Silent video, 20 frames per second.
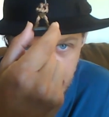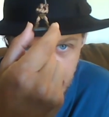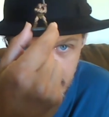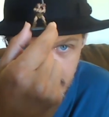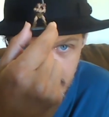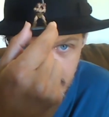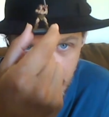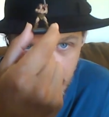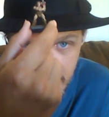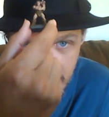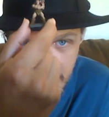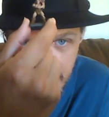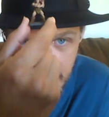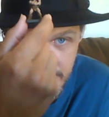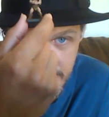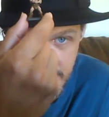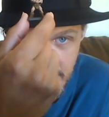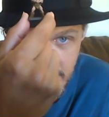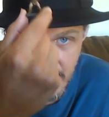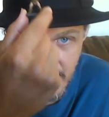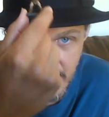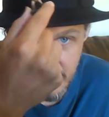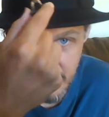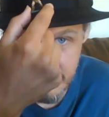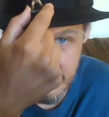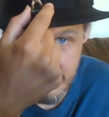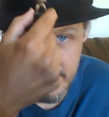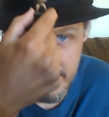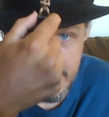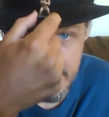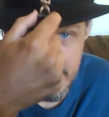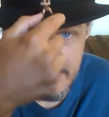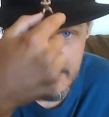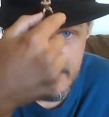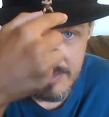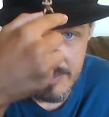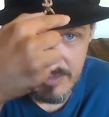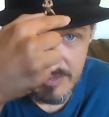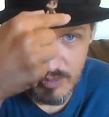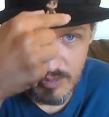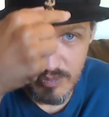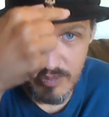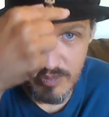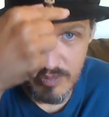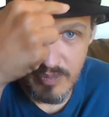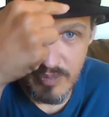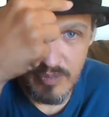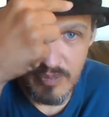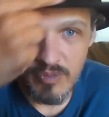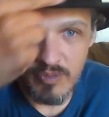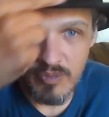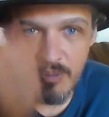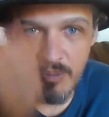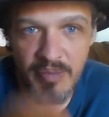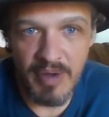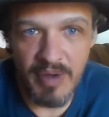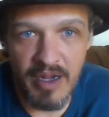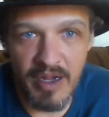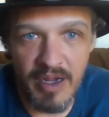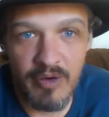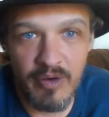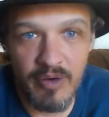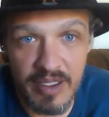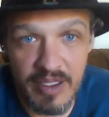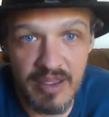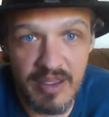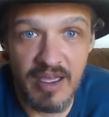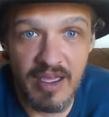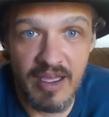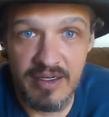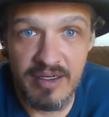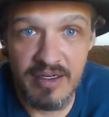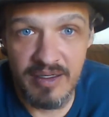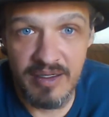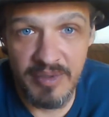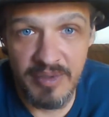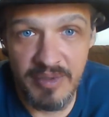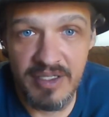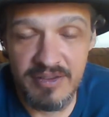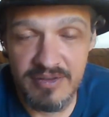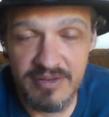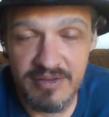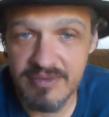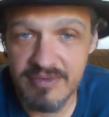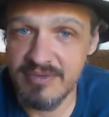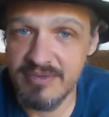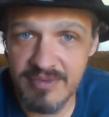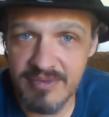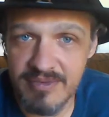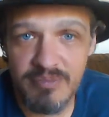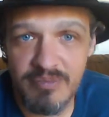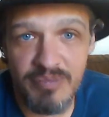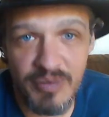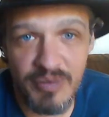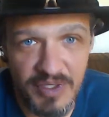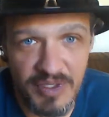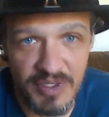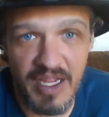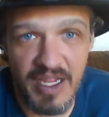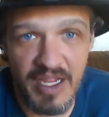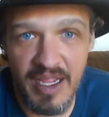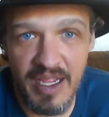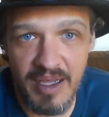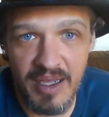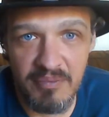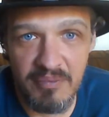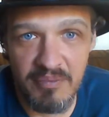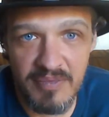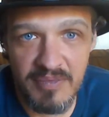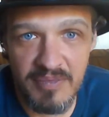Really good job repairing that. I mean, for damn.